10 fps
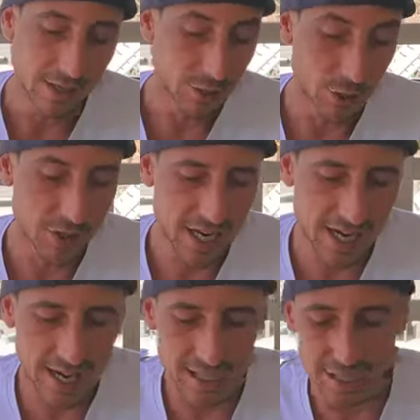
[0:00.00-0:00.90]
Two
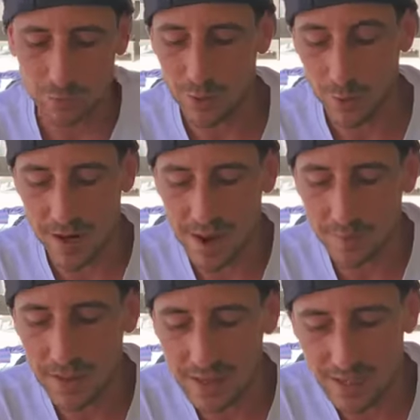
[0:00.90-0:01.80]
tickets. We were
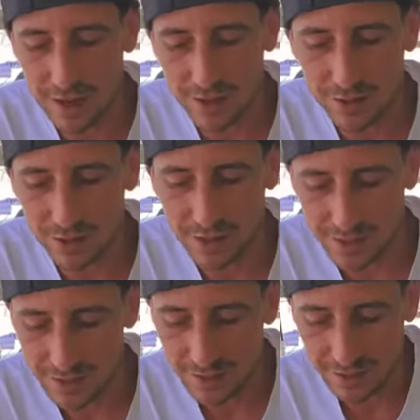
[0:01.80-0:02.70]
not playing the odds on
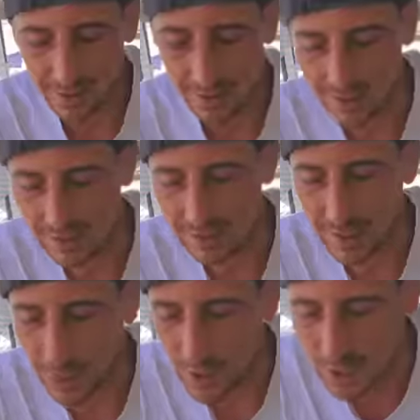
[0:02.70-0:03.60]
this.
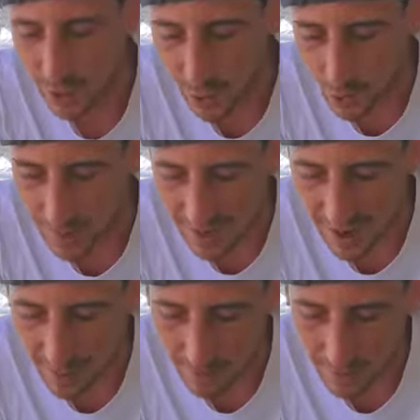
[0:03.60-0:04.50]
There we go,
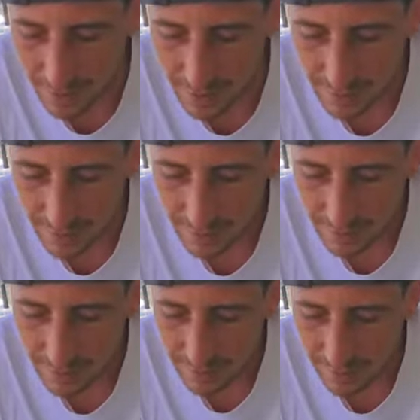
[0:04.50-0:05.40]
Manop.
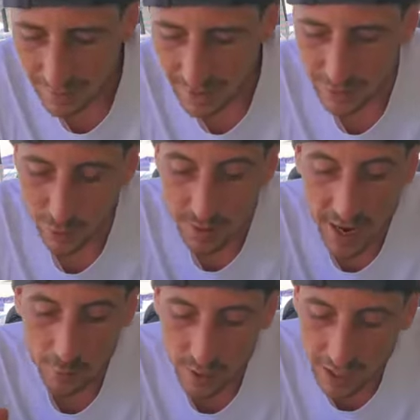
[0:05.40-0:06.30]
All right, so
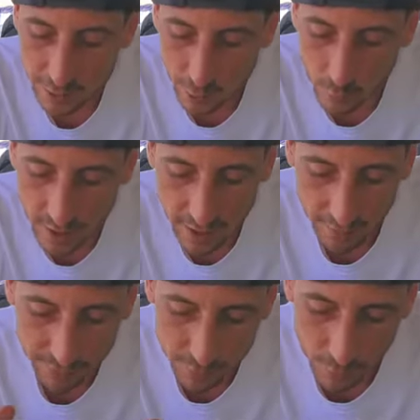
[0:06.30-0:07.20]
now we get to what
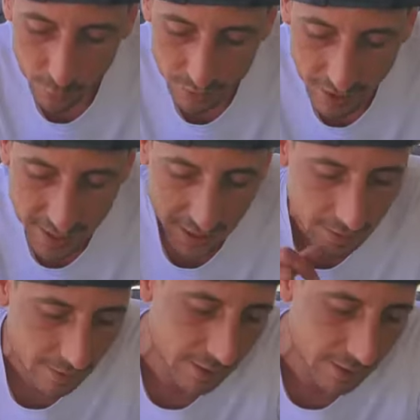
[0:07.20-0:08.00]
if the whole thing.